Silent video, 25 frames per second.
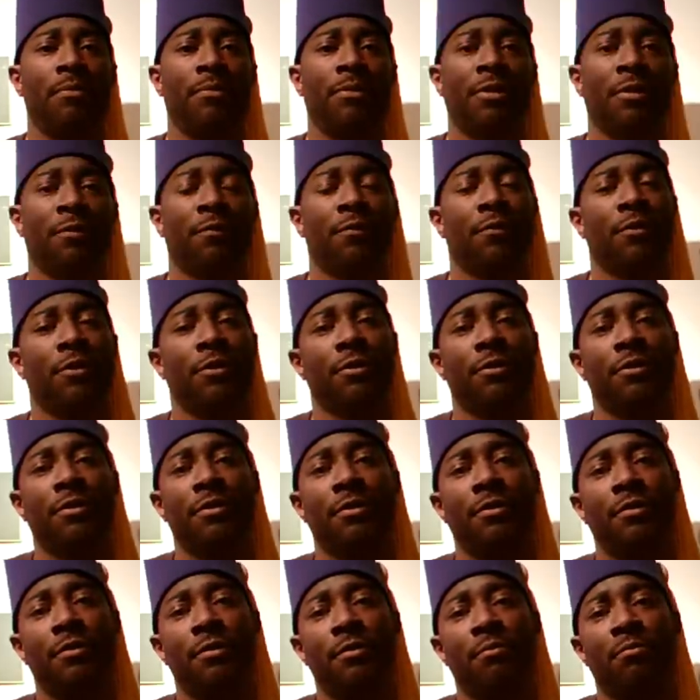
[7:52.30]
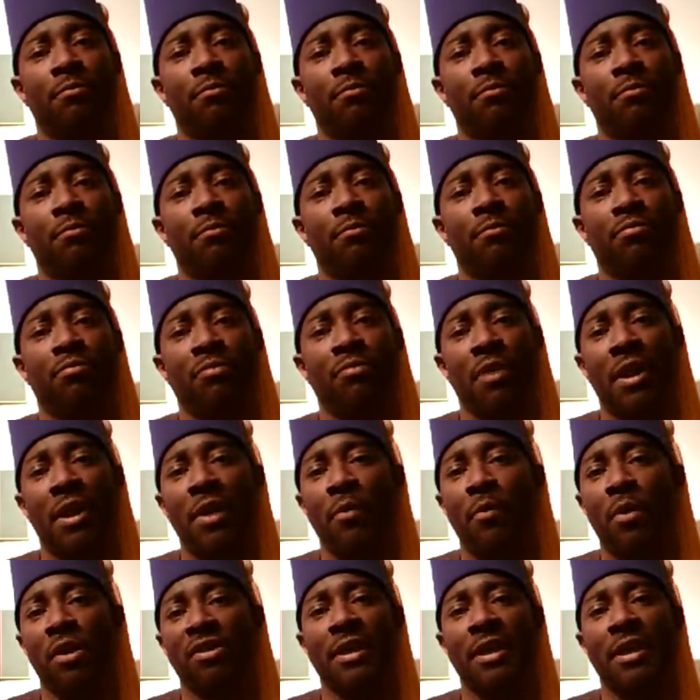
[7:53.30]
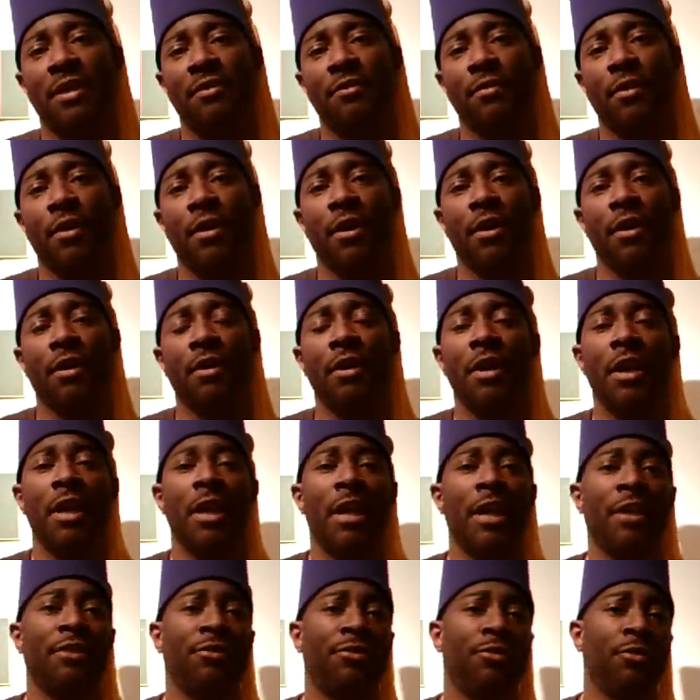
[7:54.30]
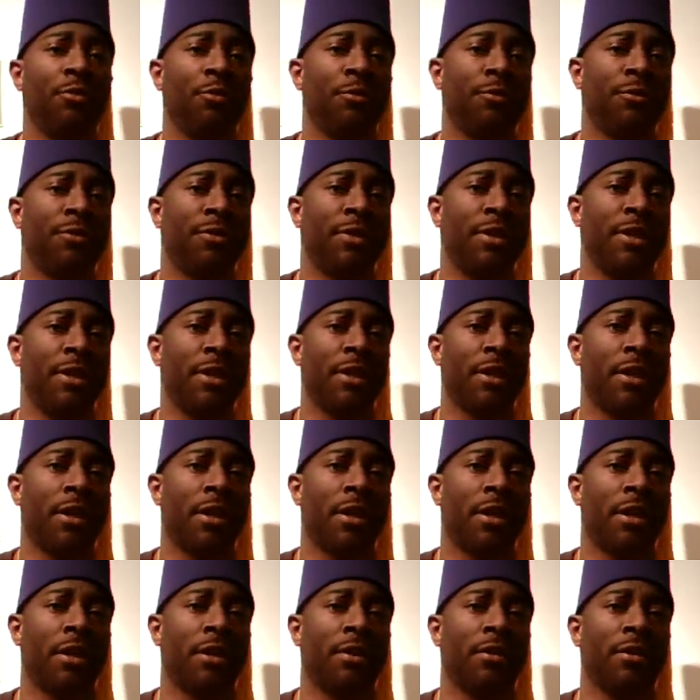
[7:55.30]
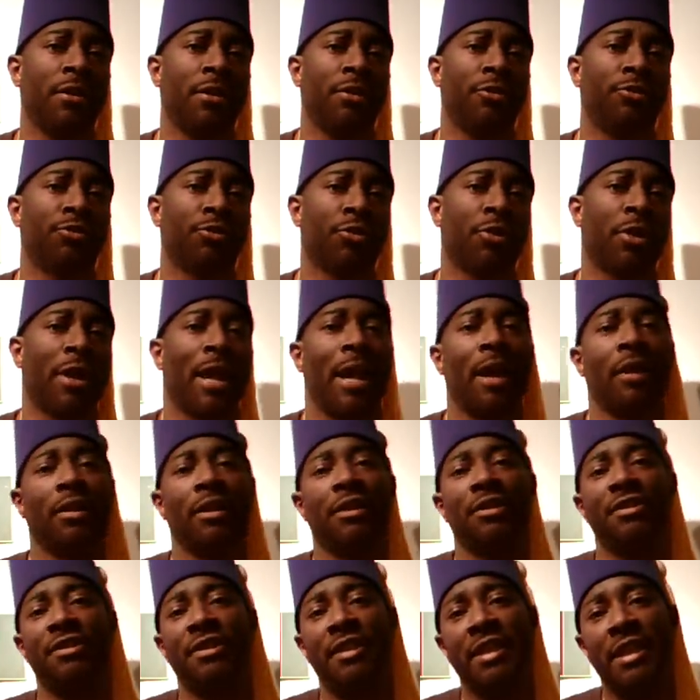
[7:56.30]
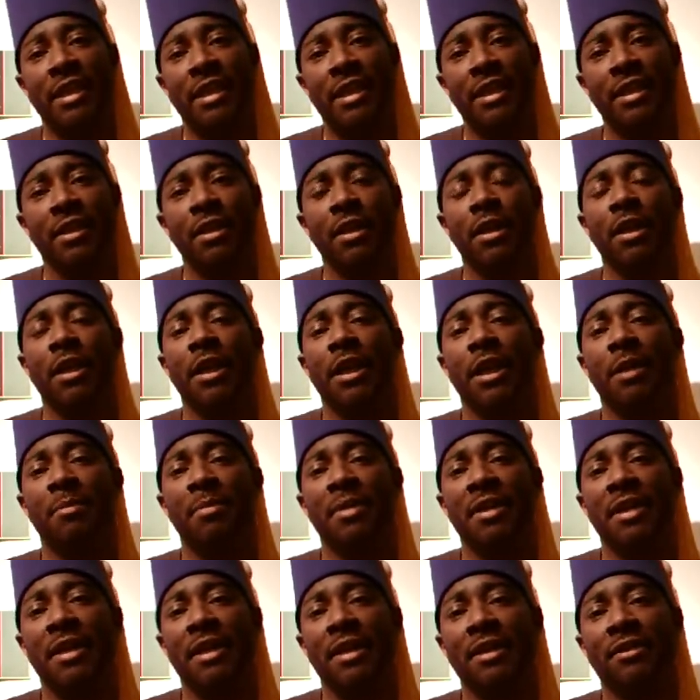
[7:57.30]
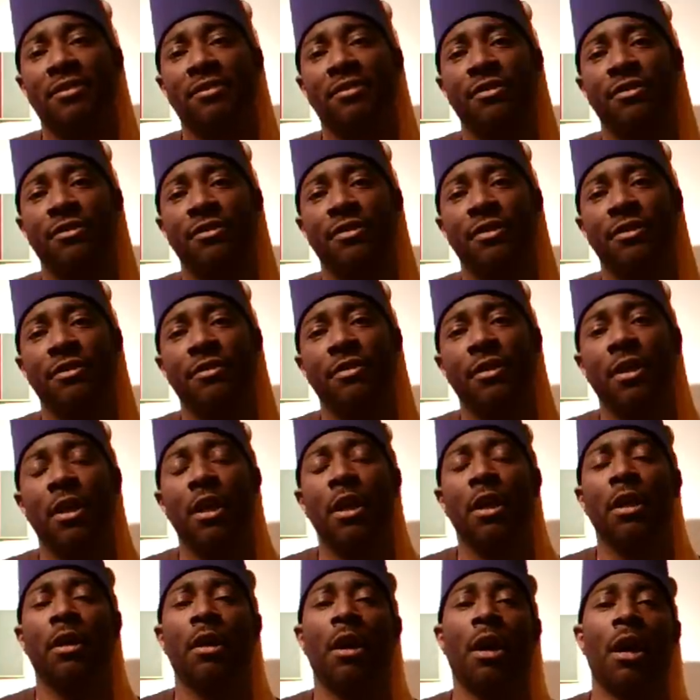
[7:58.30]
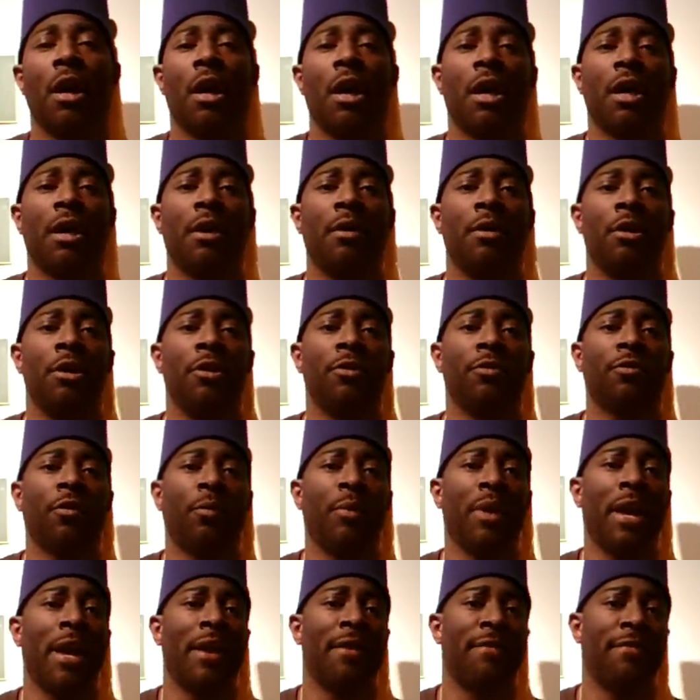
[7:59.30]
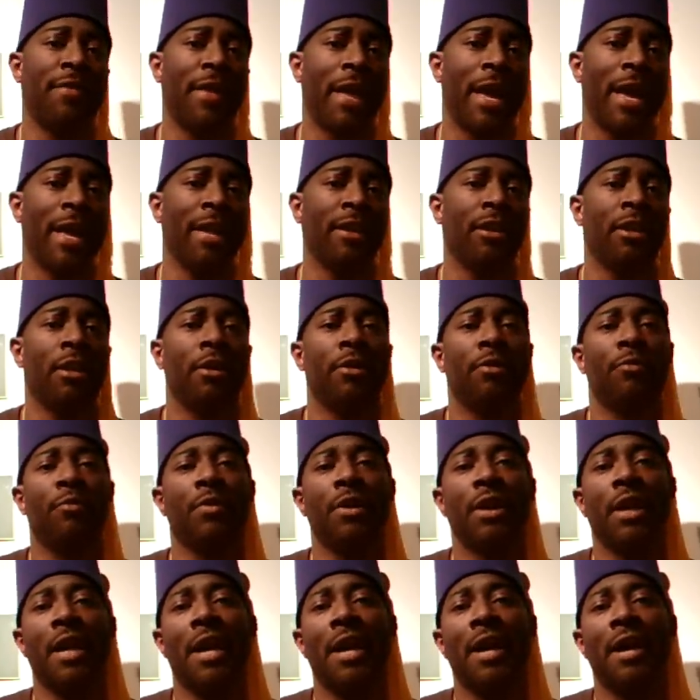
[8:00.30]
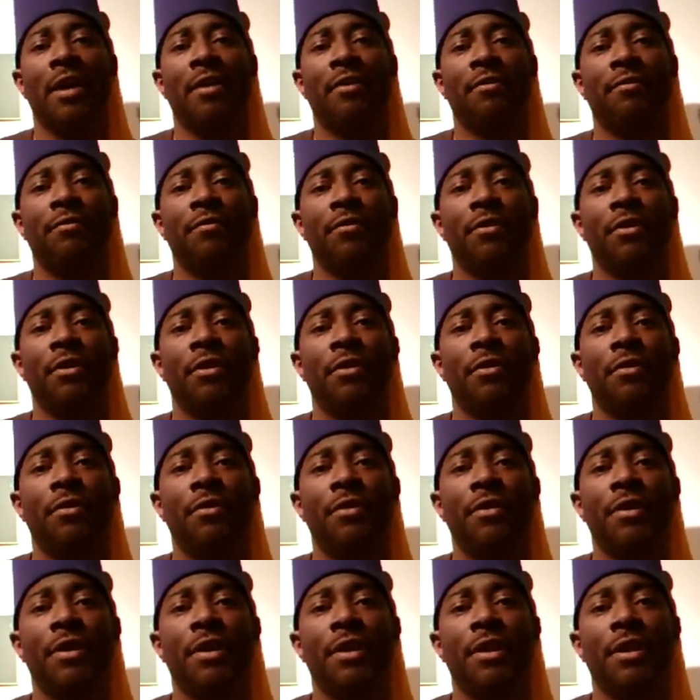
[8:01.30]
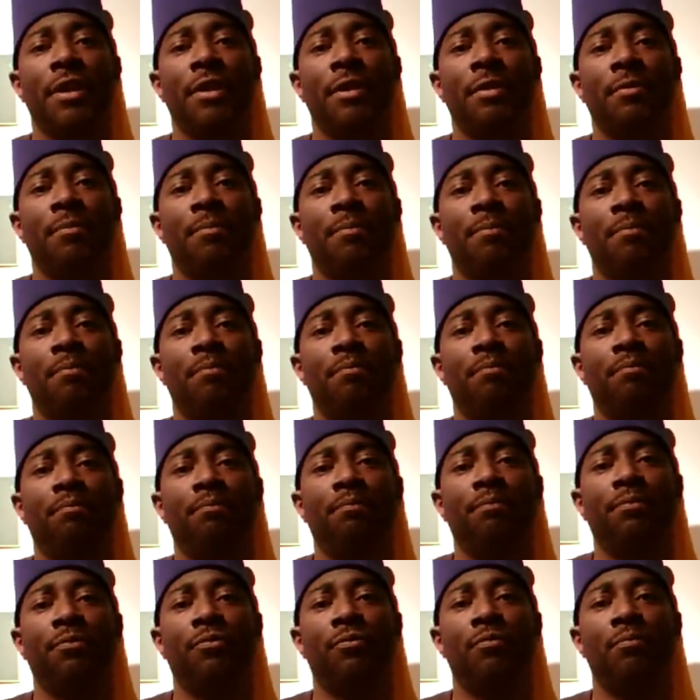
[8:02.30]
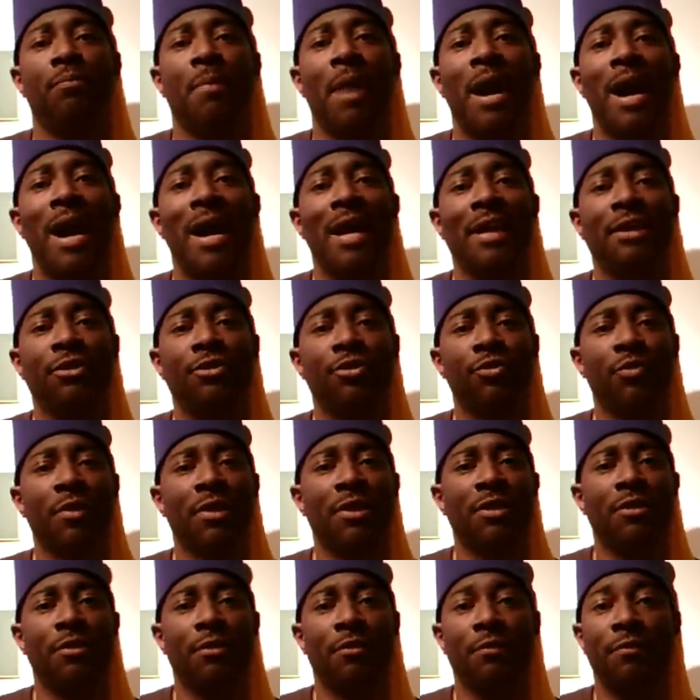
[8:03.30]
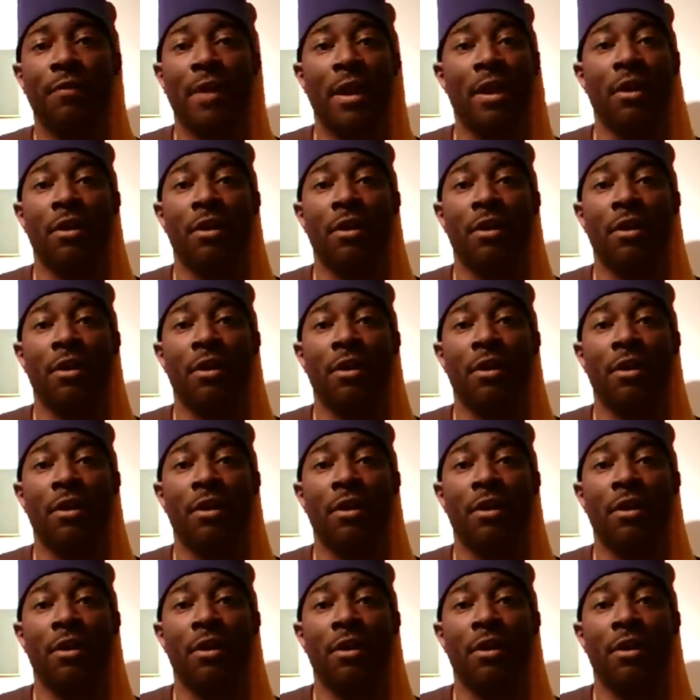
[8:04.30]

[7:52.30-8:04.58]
different brainwashing techniques, has used the drug LSD in many instances. So we have that. We have the mind trick of